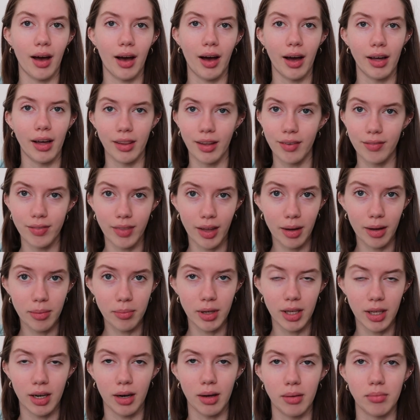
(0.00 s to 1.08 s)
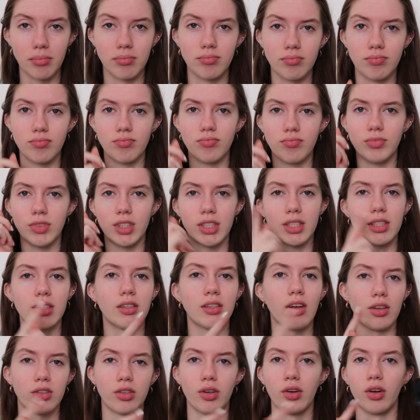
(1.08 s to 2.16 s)
I love them and I'm this is
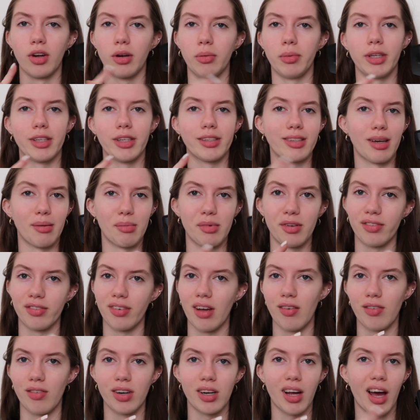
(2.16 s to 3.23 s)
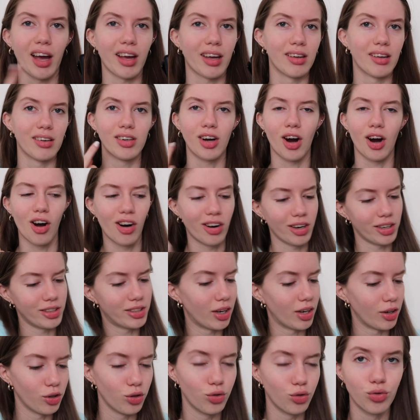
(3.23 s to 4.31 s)
also gonna be a summer favorite. I can already
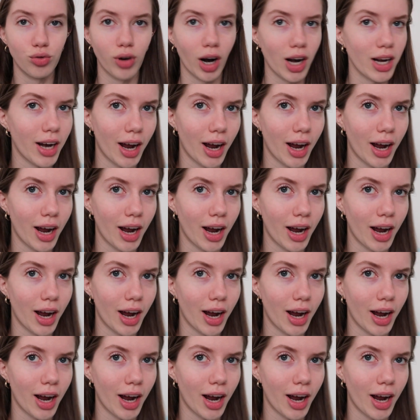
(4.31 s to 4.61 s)
tell you right